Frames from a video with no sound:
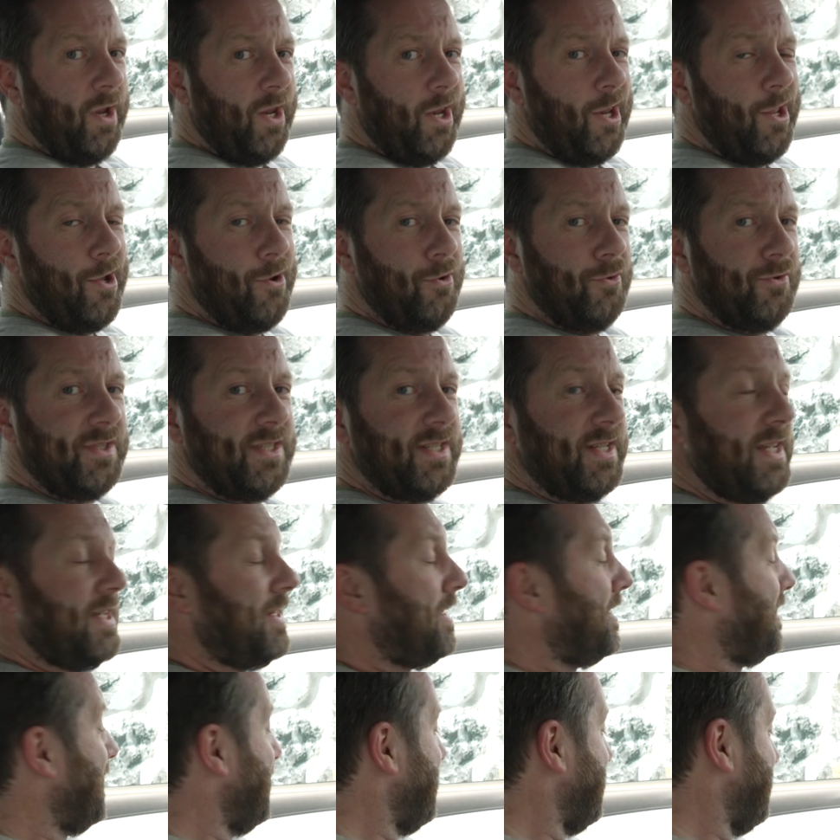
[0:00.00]
closed
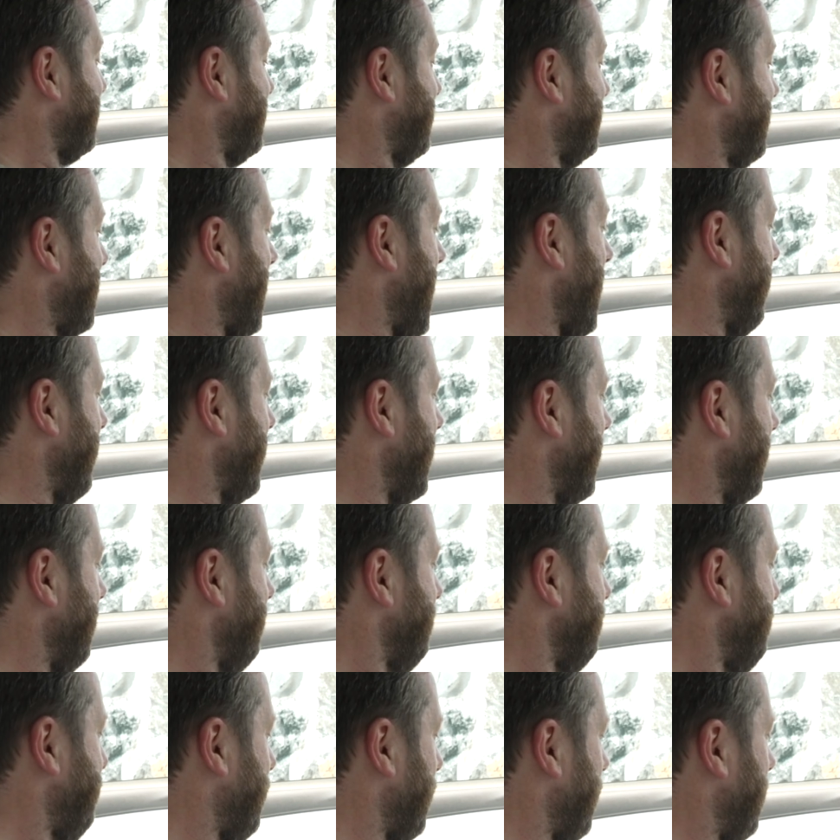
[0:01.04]
in this area,
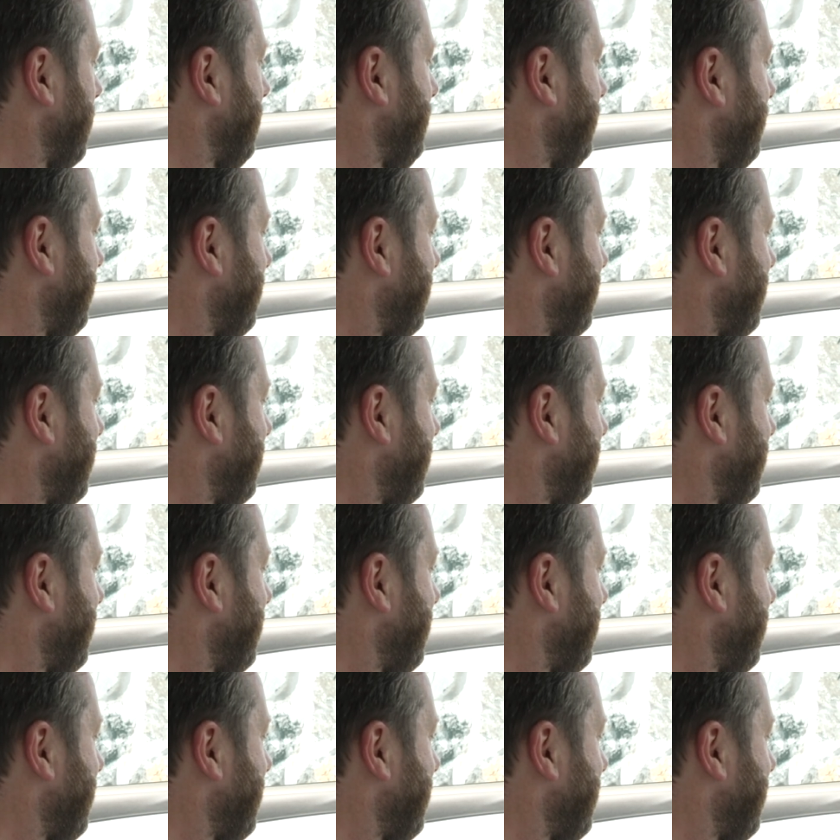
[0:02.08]
but